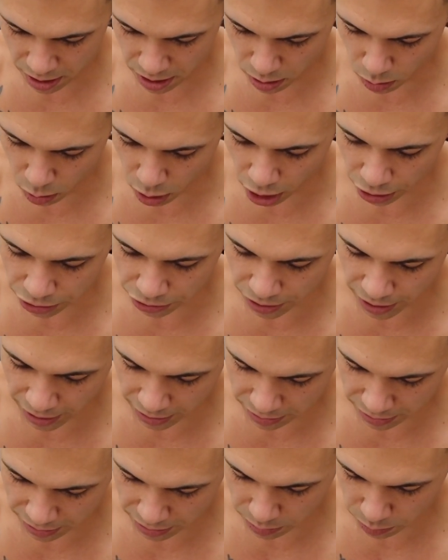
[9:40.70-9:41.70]
or on your
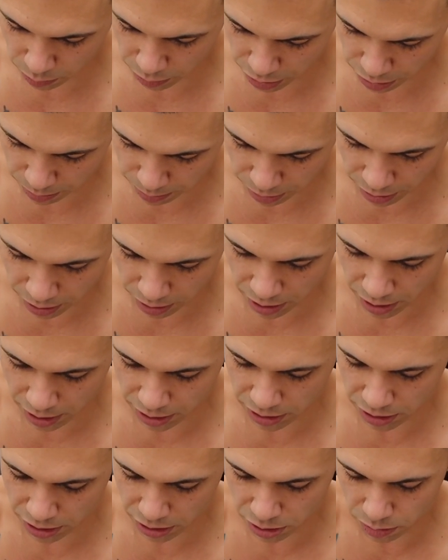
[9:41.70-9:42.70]
necklace when you put it
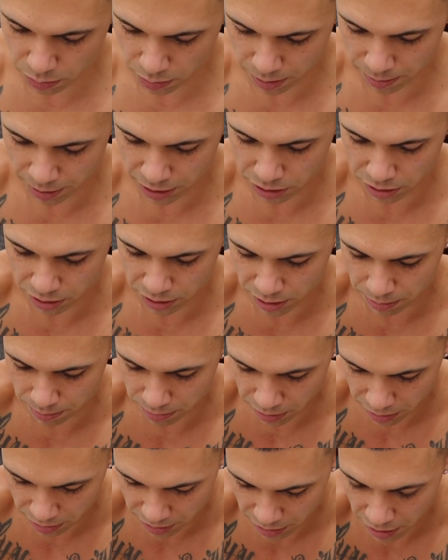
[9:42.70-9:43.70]
on. So you just want to make sure it's
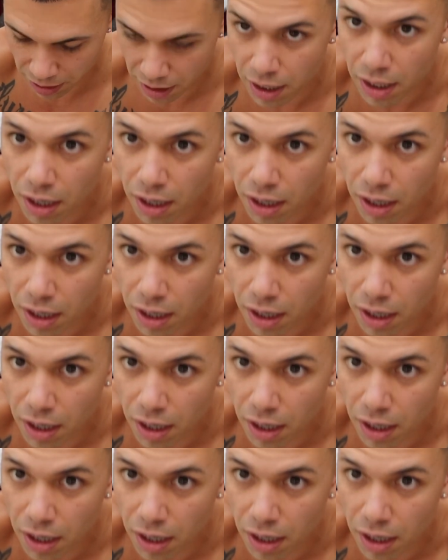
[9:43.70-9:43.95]
completely